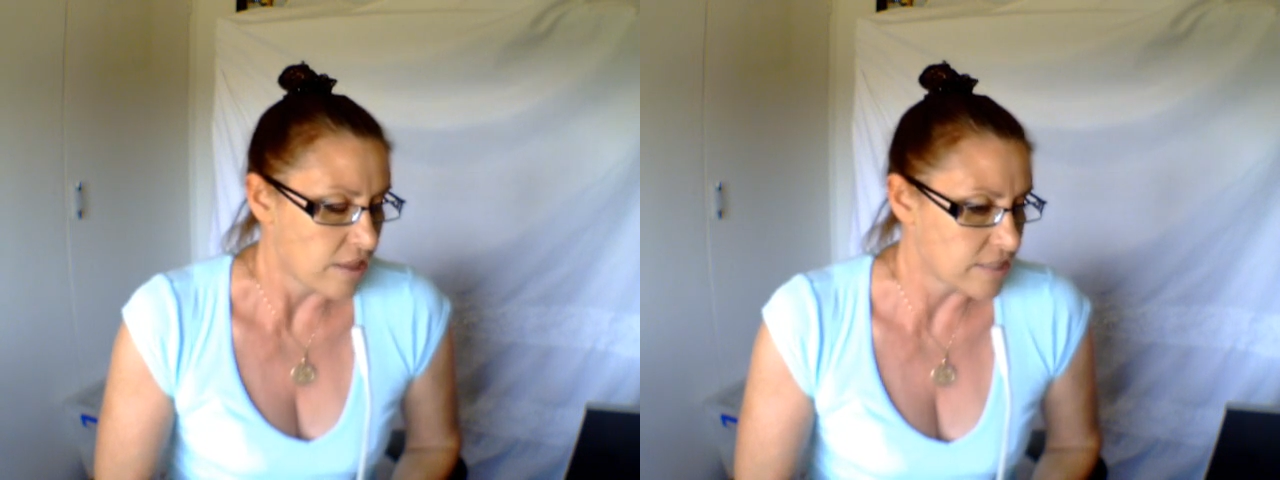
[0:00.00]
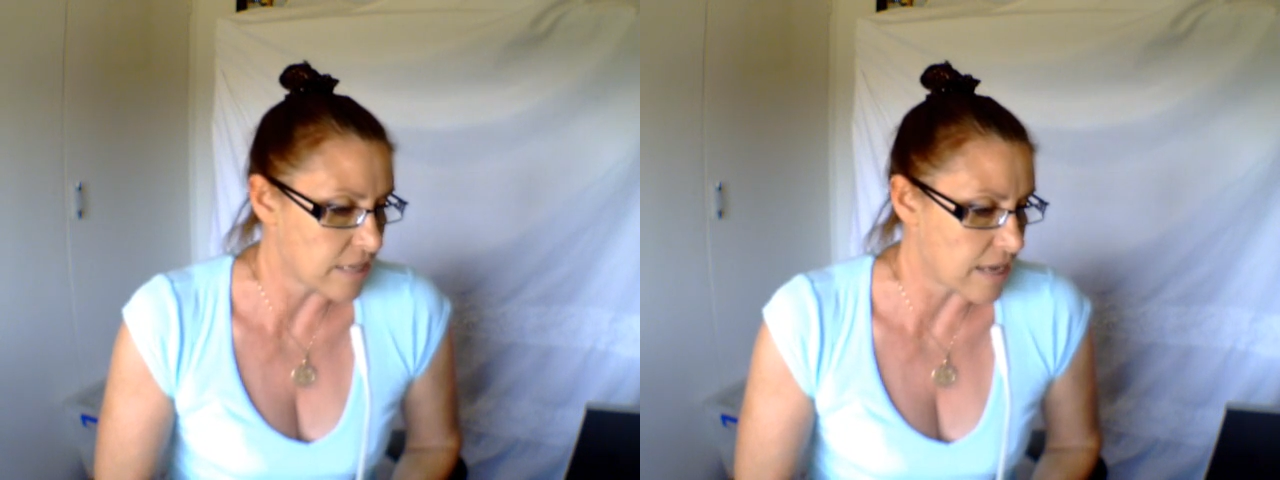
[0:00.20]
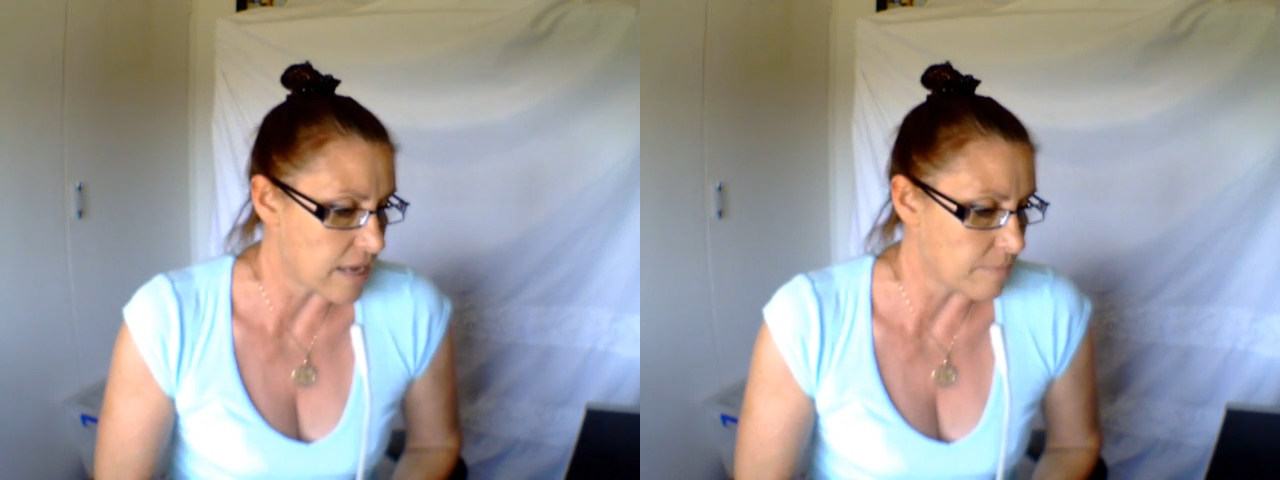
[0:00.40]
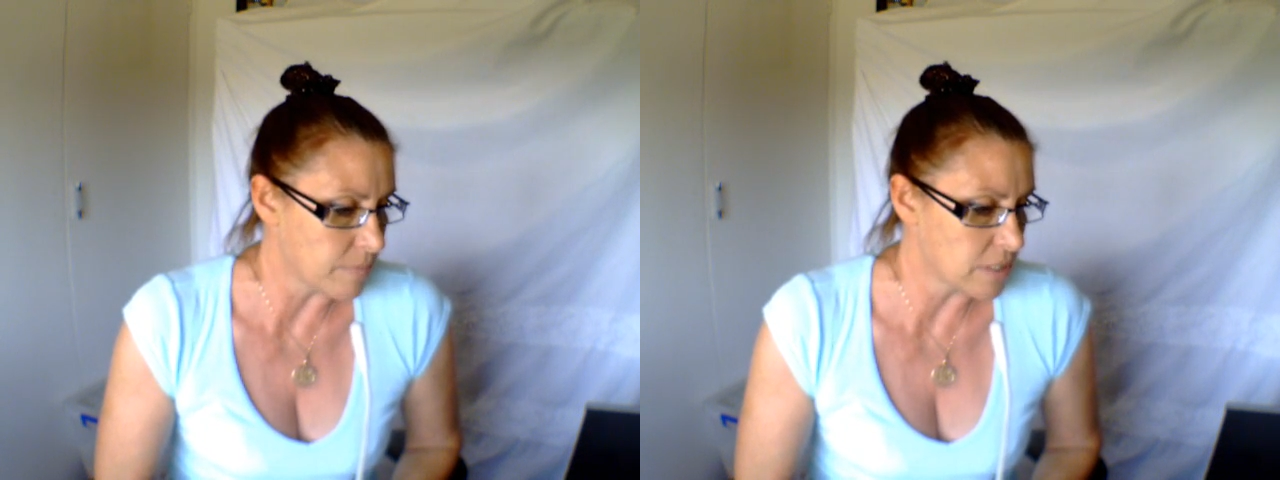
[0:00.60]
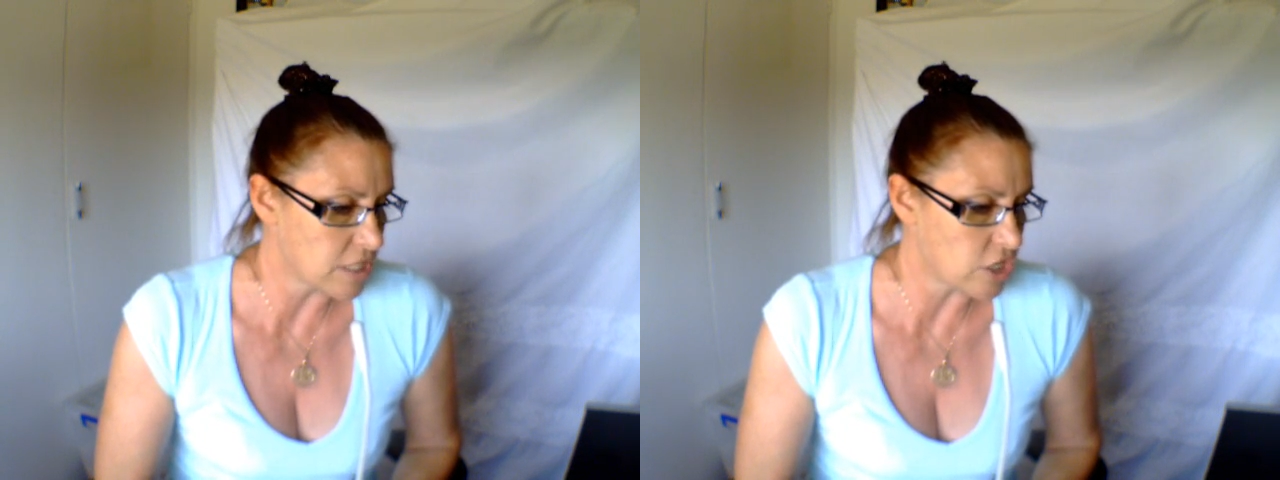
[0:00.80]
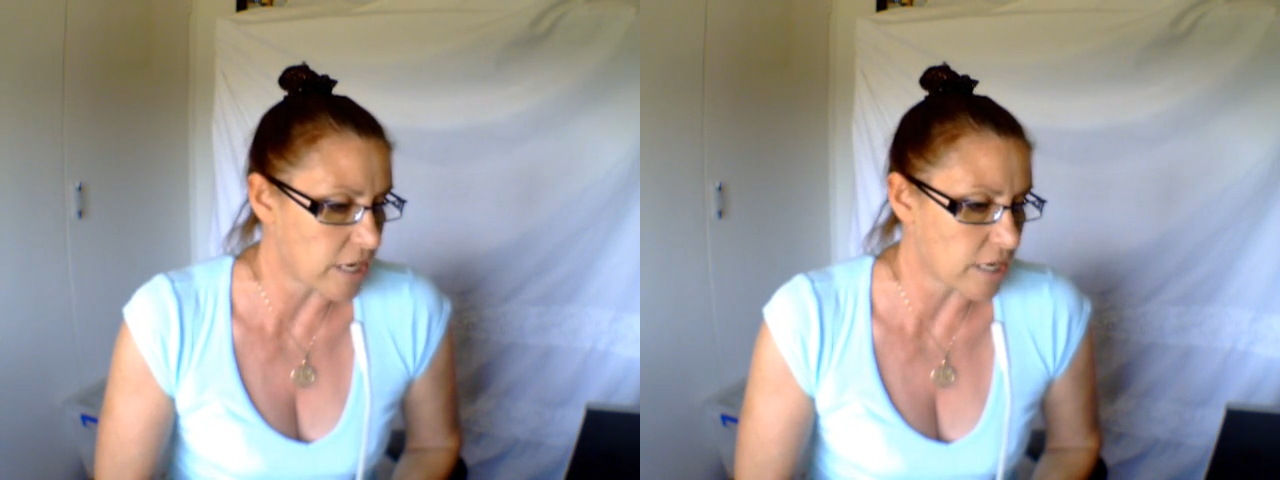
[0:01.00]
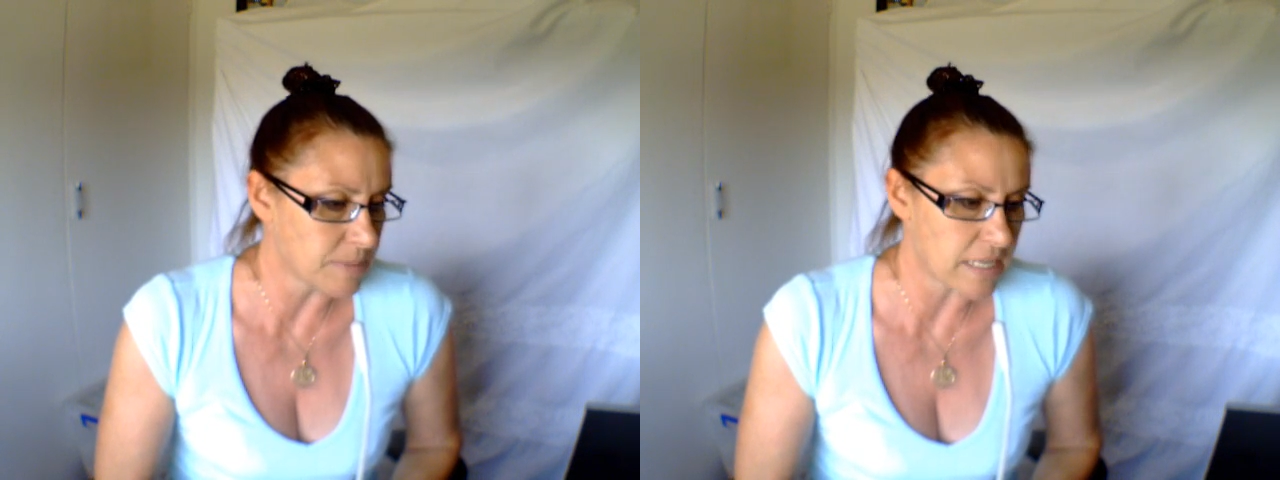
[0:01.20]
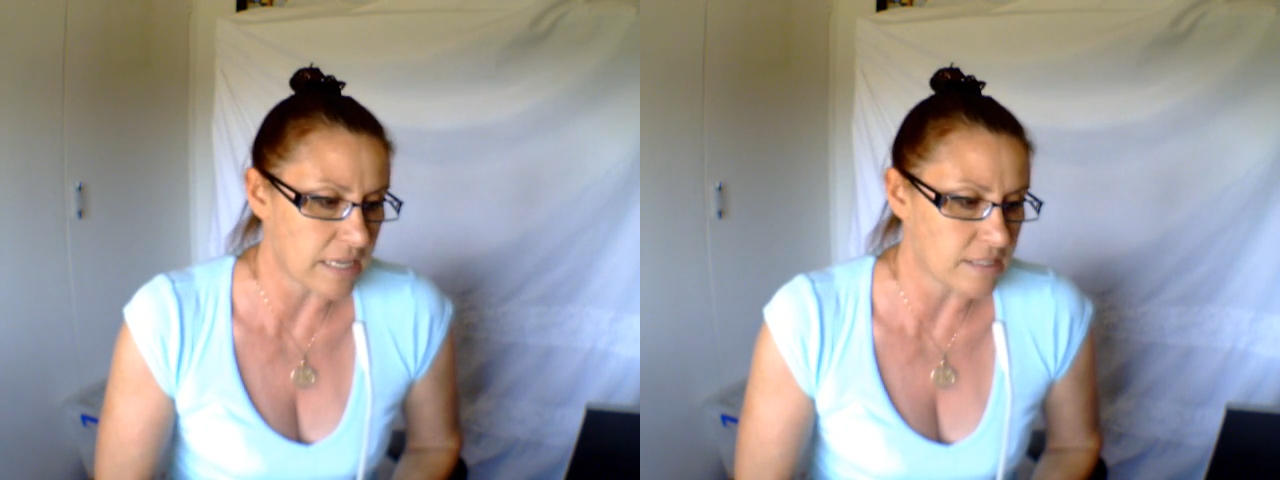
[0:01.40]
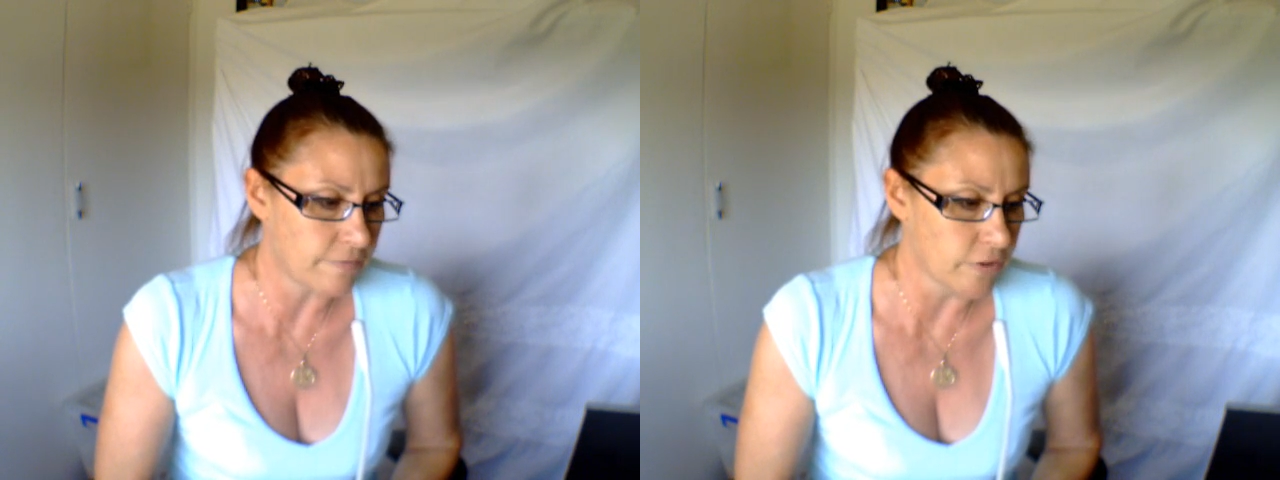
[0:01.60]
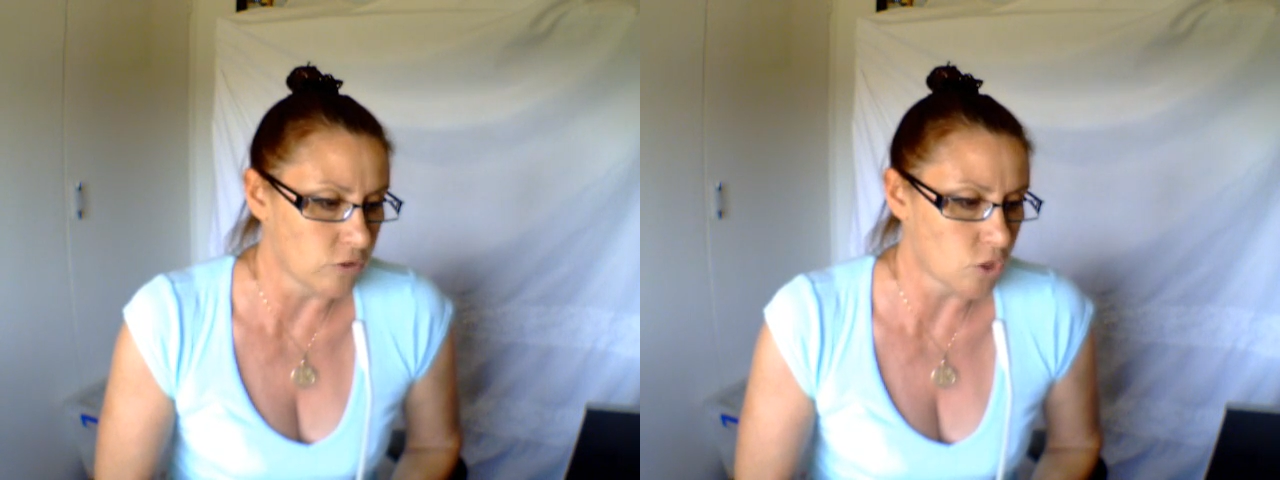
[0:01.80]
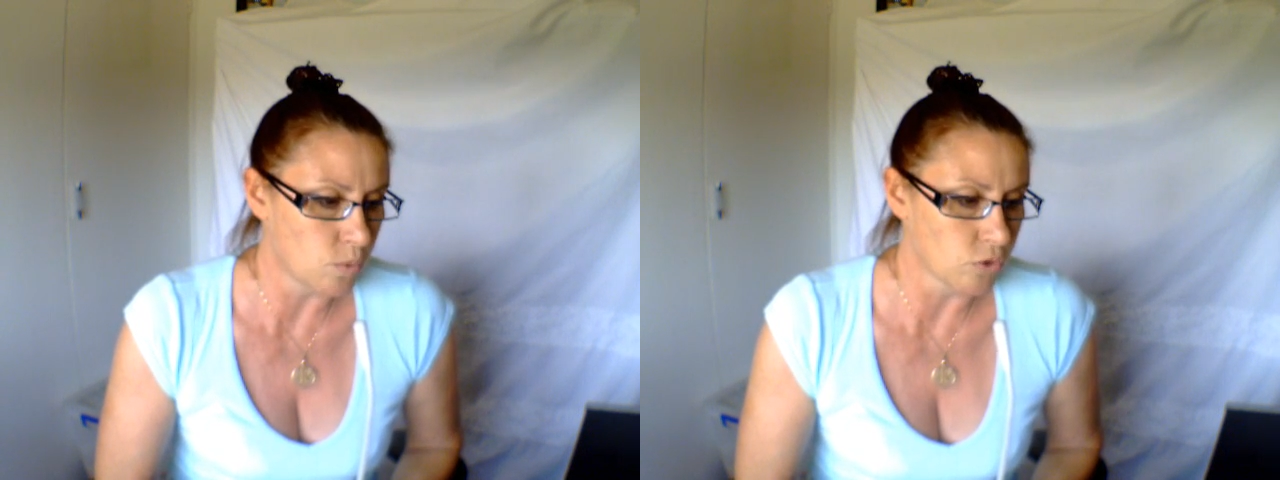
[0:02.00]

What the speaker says: Mr. Jacobs says the filter